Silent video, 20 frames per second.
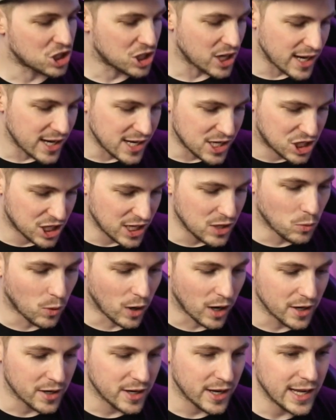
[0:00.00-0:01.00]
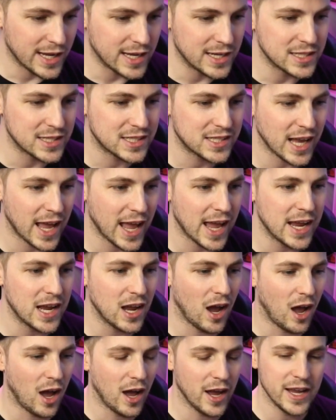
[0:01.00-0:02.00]
JG one is a
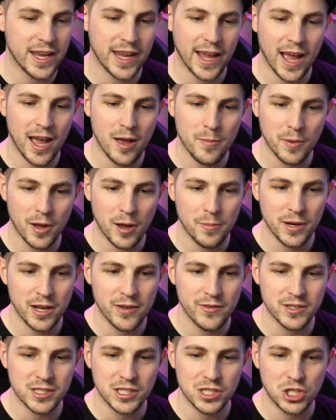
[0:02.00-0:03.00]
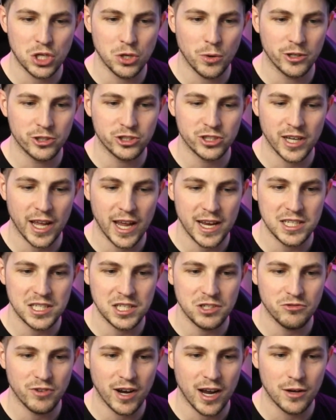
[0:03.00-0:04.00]
high cap. I believe it's a
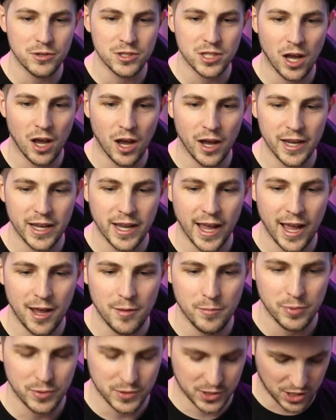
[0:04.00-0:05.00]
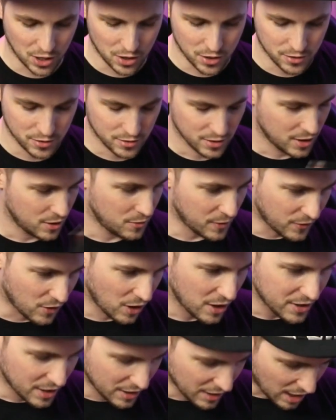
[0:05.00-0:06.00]
280 round high cap. So we've
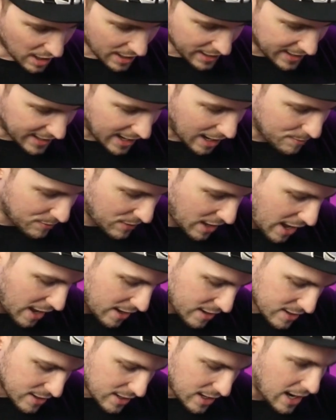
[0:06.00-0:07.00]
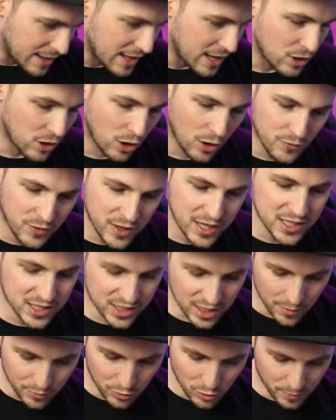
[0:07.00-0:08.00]
got another high cap there. And then of these
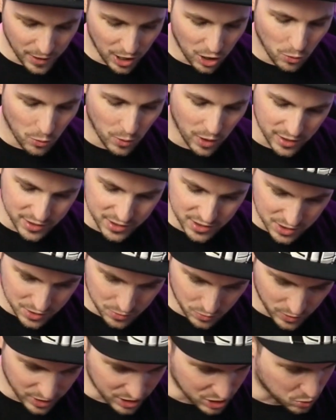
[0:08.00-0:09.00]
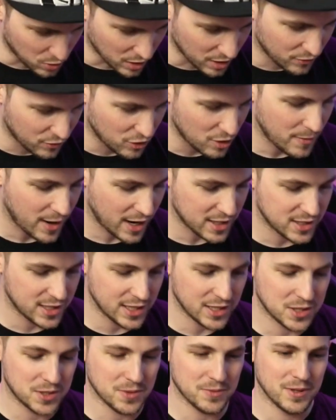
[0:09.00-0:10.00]
double bell ones, which one of them has
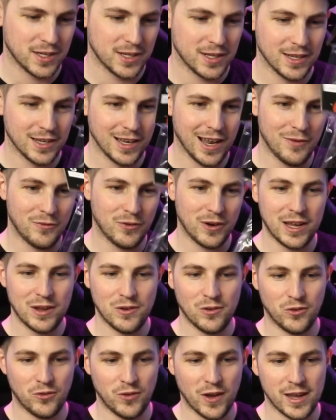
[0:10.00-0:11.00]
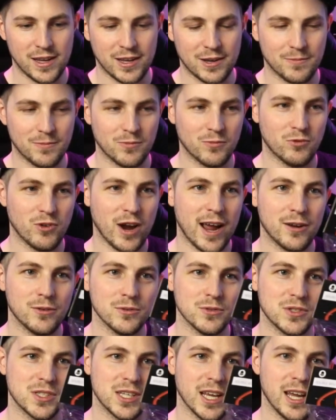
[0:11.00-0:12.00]
these lovely fake
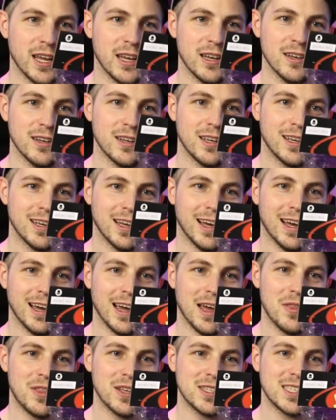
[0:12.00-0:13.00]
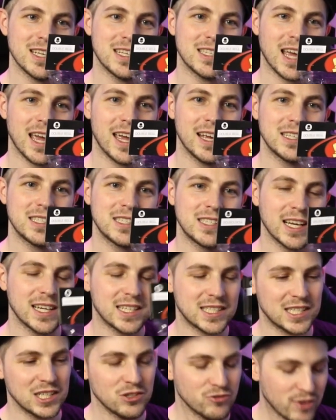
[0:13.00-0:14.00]
rounds in, this is a 60